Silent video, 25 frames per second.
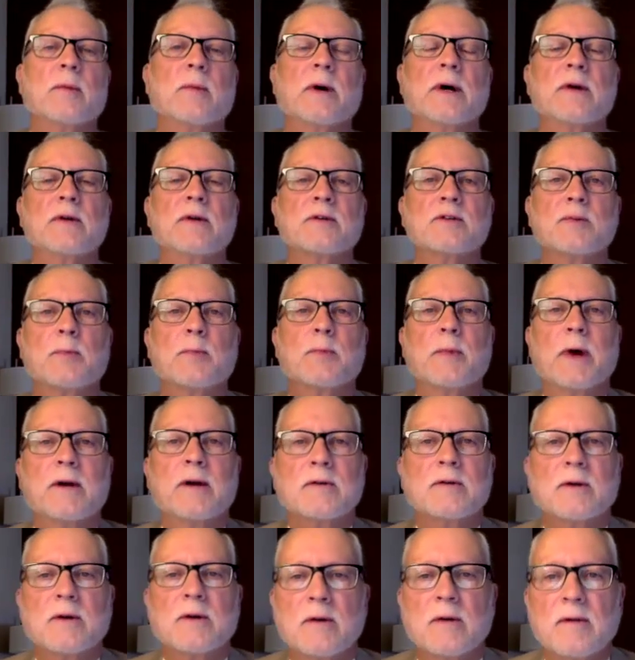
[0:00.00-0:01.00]
by the
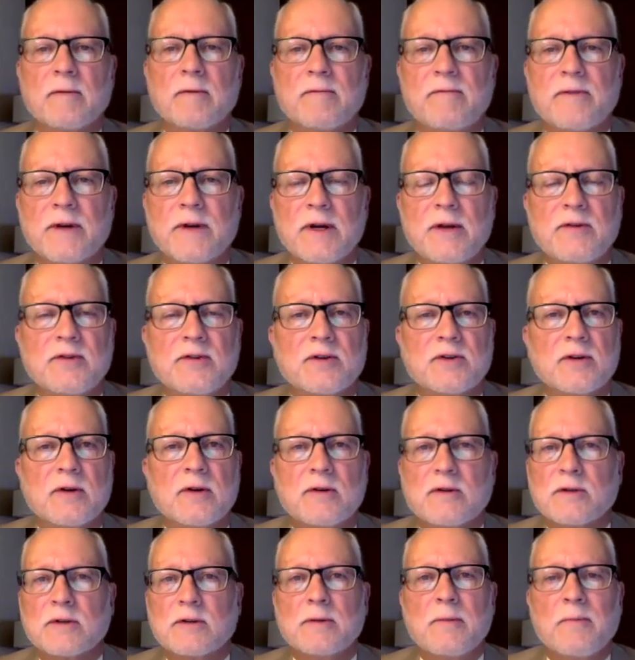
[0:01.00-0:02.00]
spectacle of
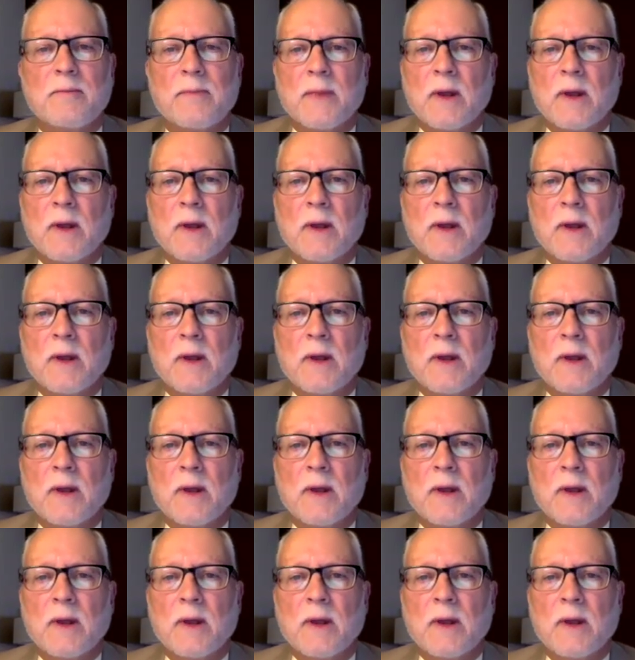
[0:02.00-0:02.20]
vengeance.